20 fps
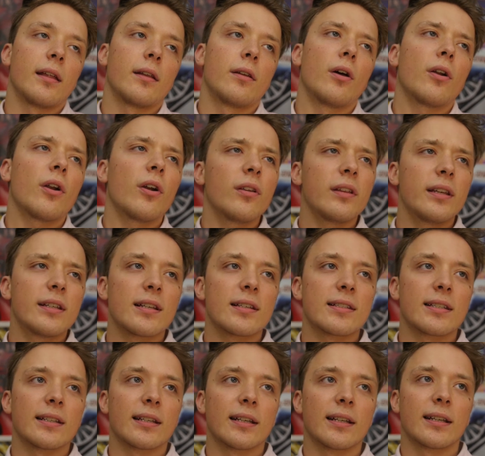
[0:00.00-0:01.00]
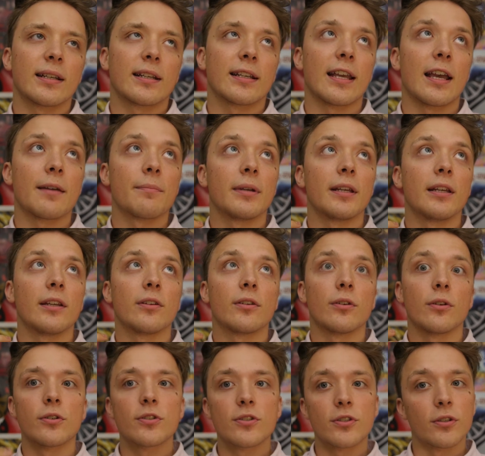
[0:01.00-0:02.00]
not only does it get me
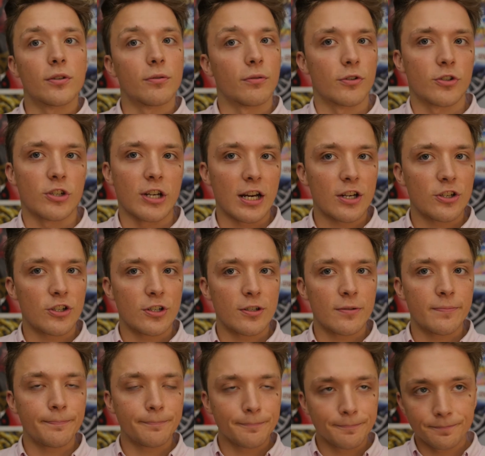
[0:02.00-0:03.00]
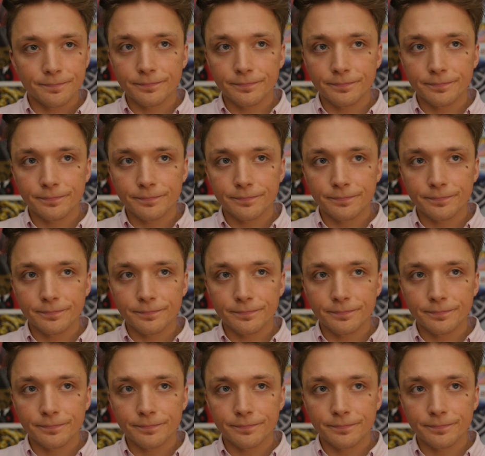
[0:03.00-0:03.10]
used to rejection,